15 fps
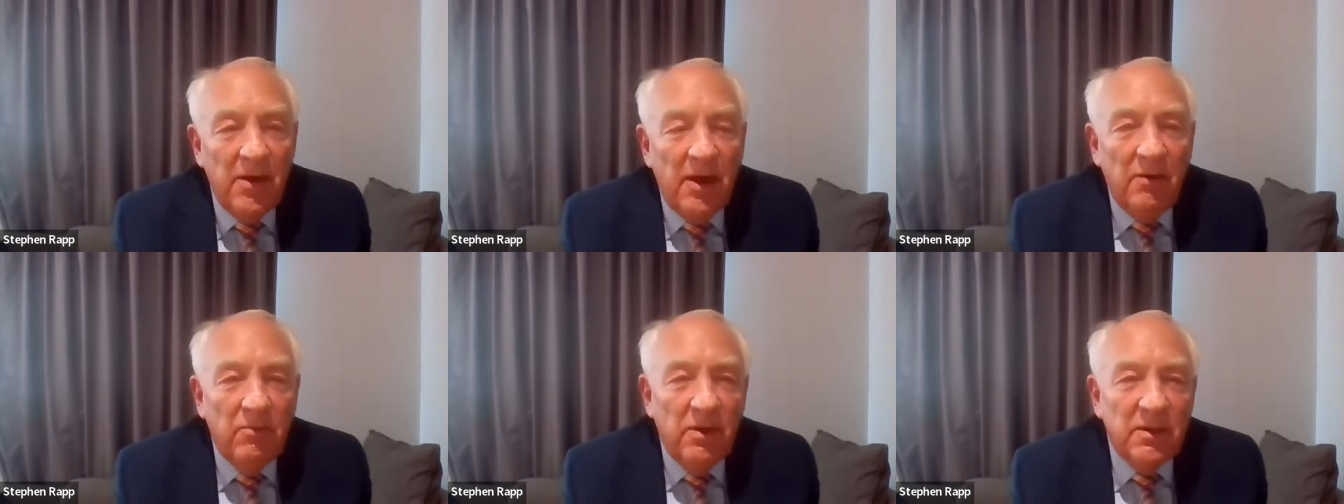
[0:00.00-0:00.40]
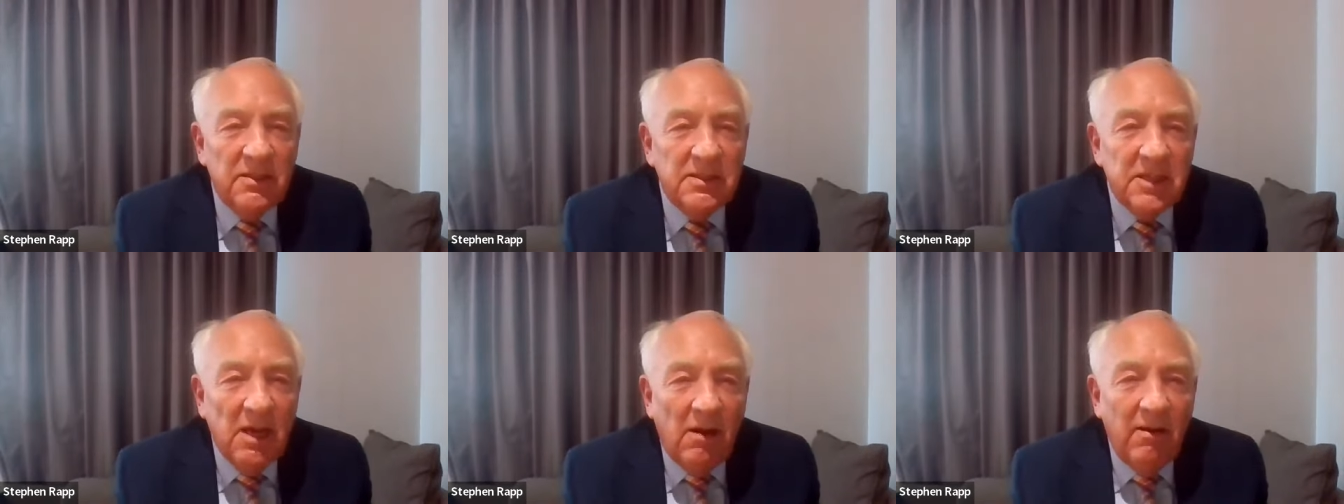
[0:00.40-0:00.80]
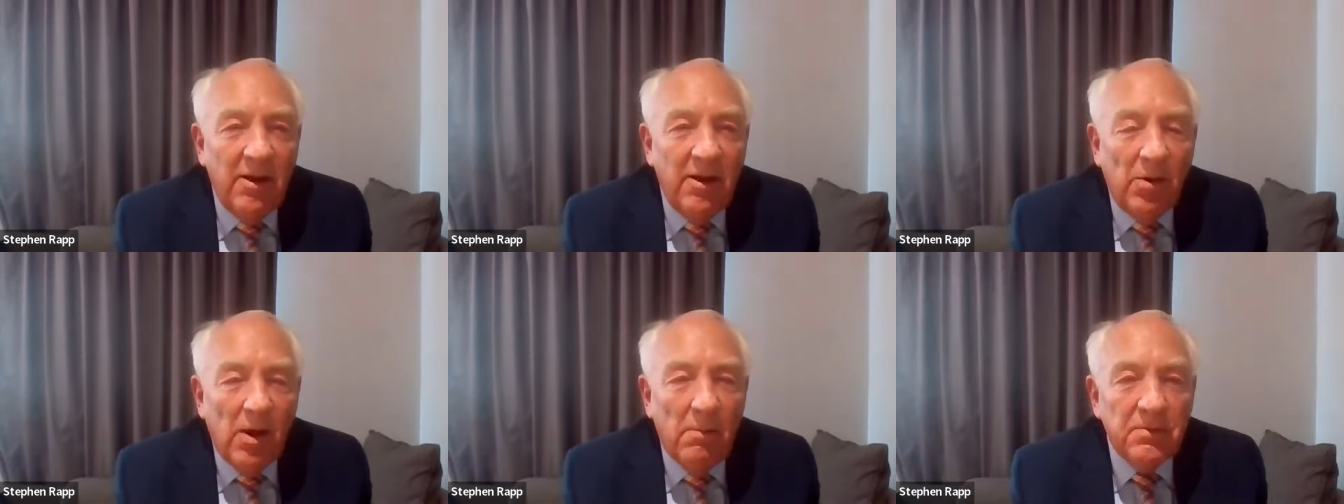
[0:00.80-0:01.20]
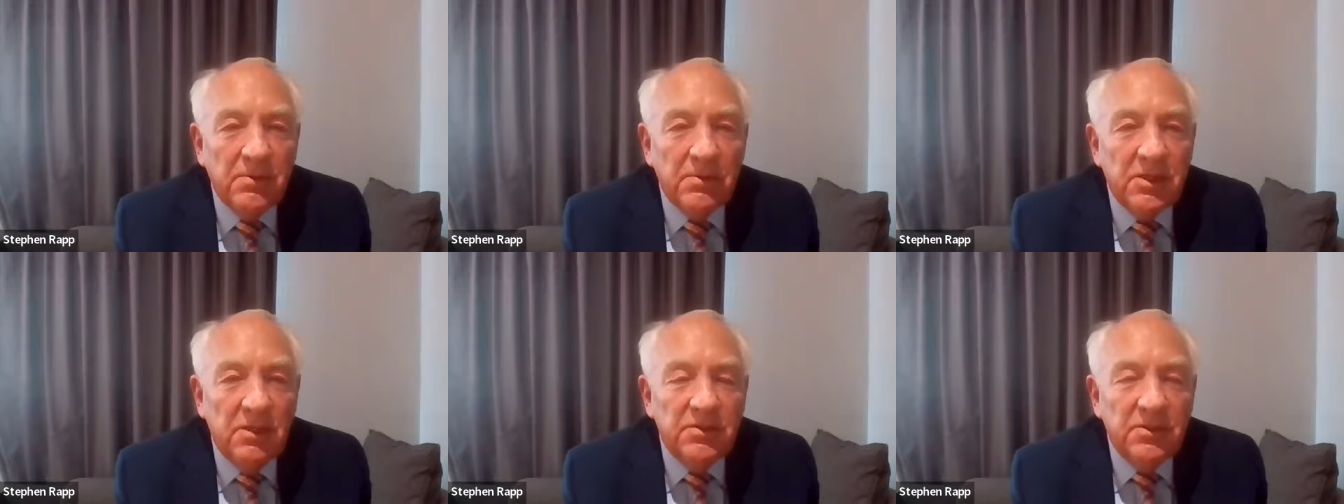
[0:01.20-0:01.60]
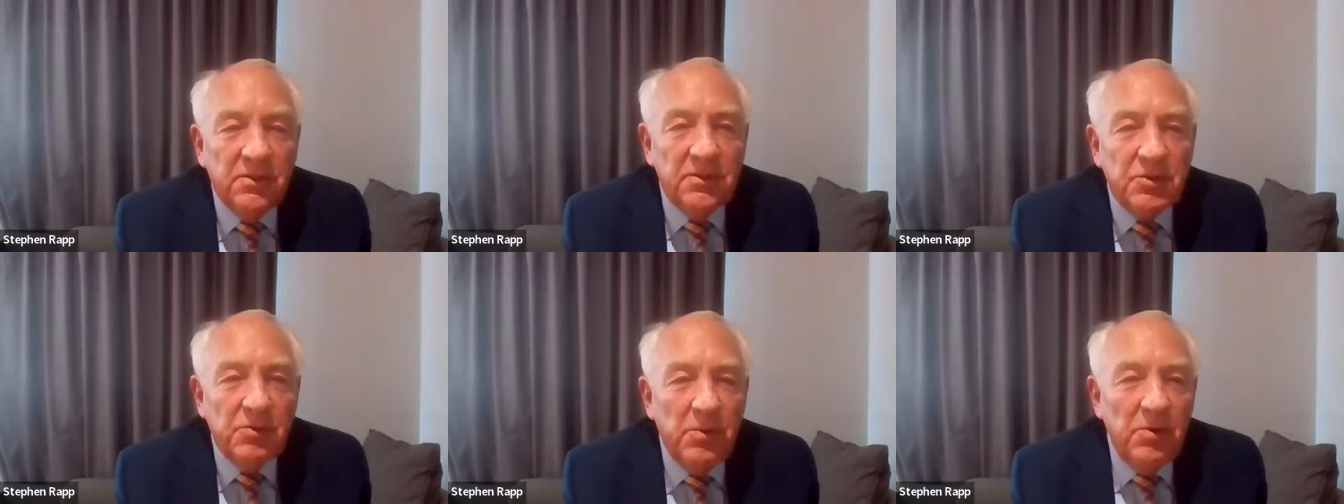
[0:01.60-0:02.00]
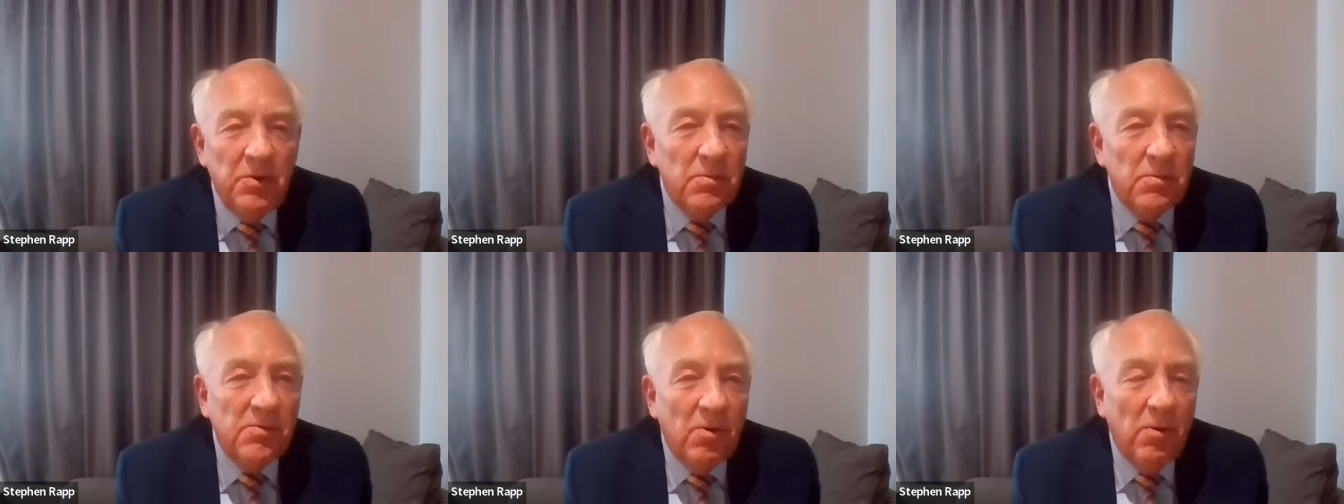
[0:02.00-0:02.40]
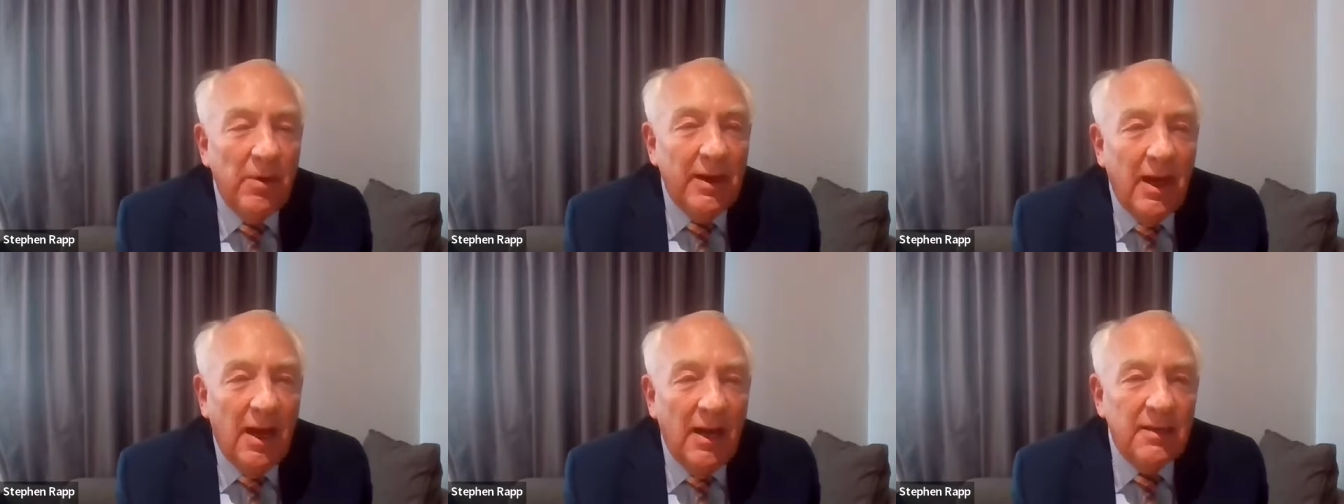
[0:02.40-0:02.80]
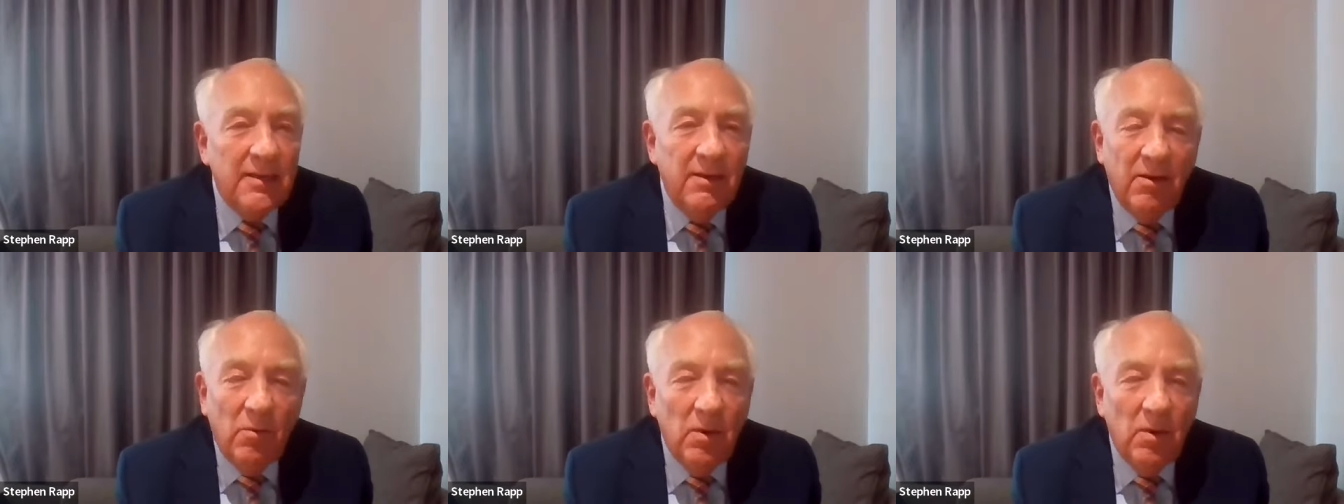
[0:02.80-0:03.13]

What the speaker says: in one of the Sarajevo episodes in the tribunal before we got there,